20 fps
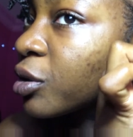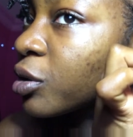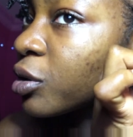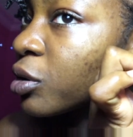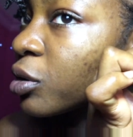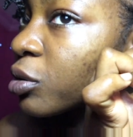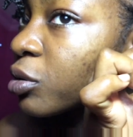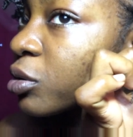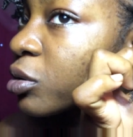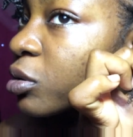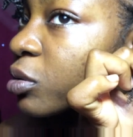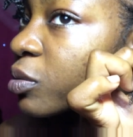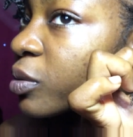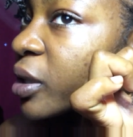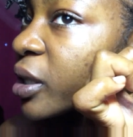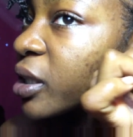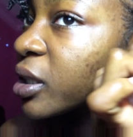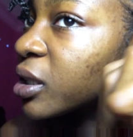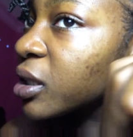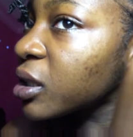You
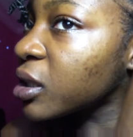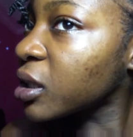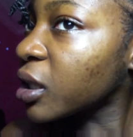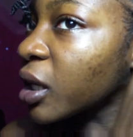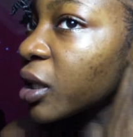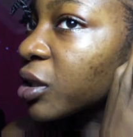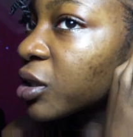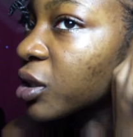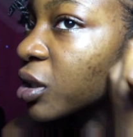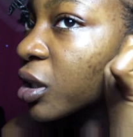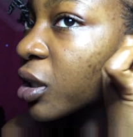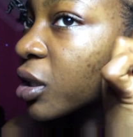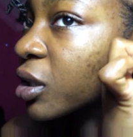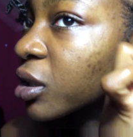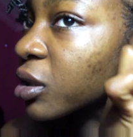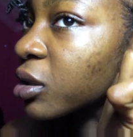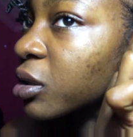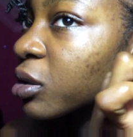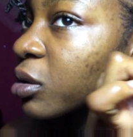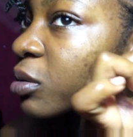twist, then
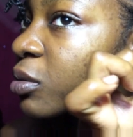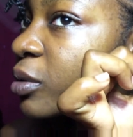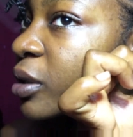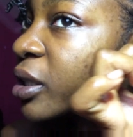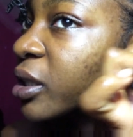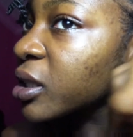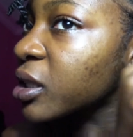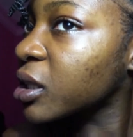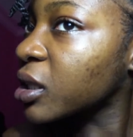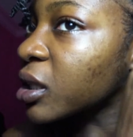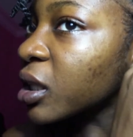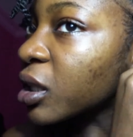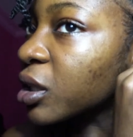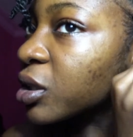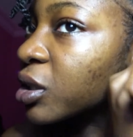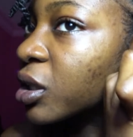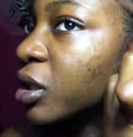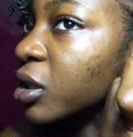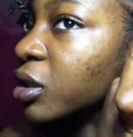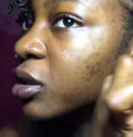turn, twist,
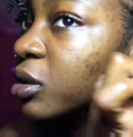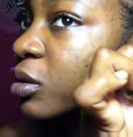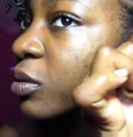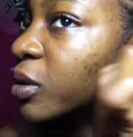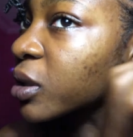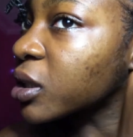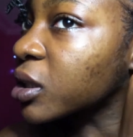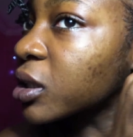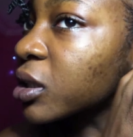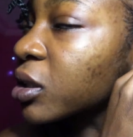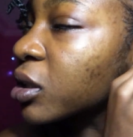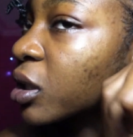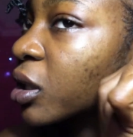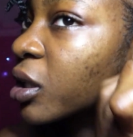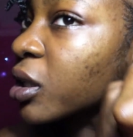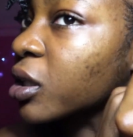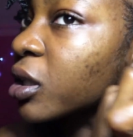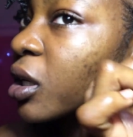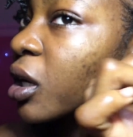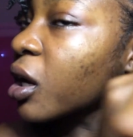then turn, twist, and
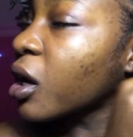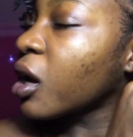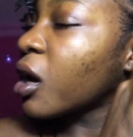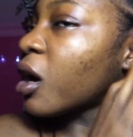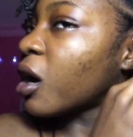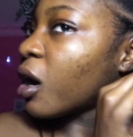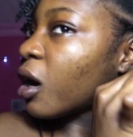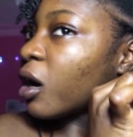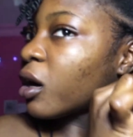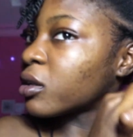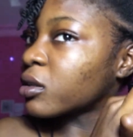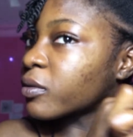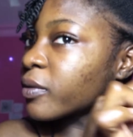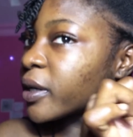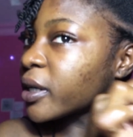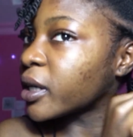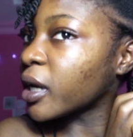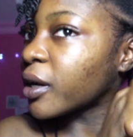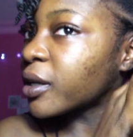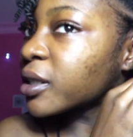turn, all the
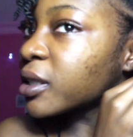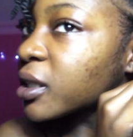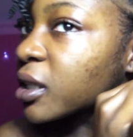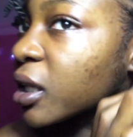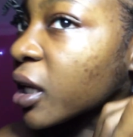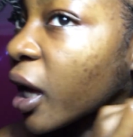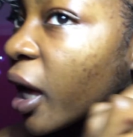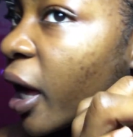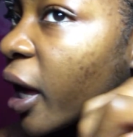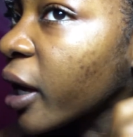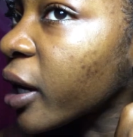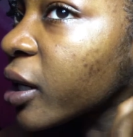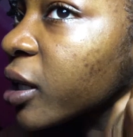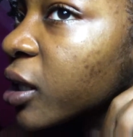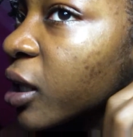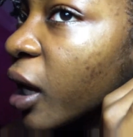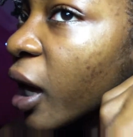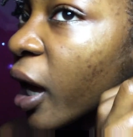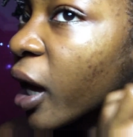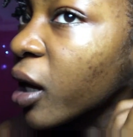way down to the
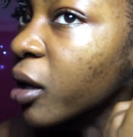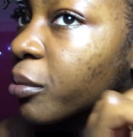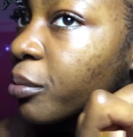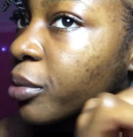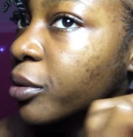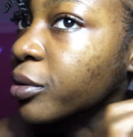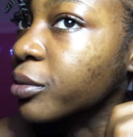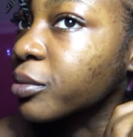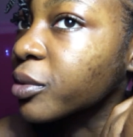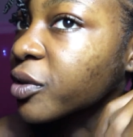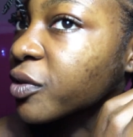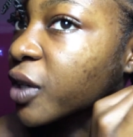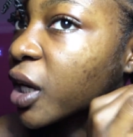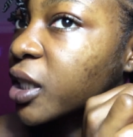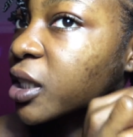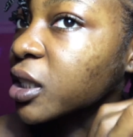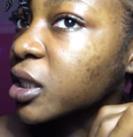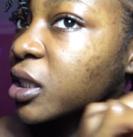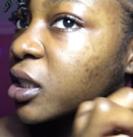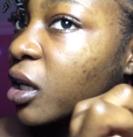end, and boom, you've
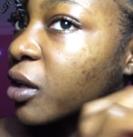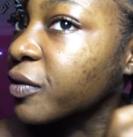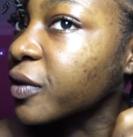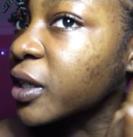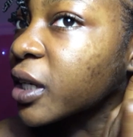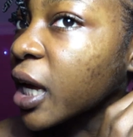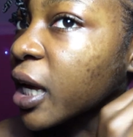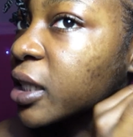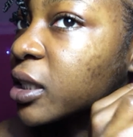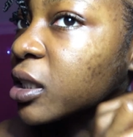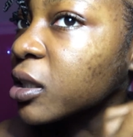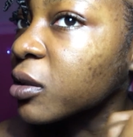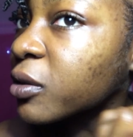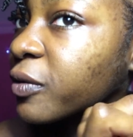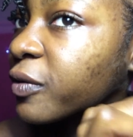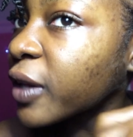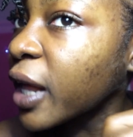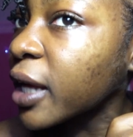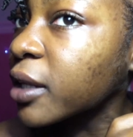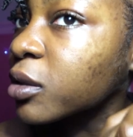got yourself a nice
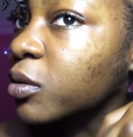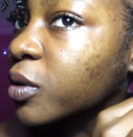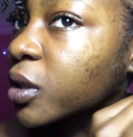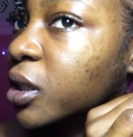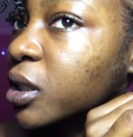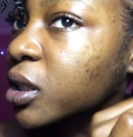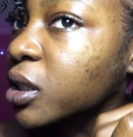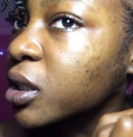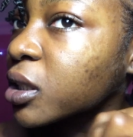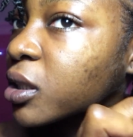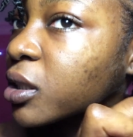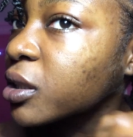little flat twist.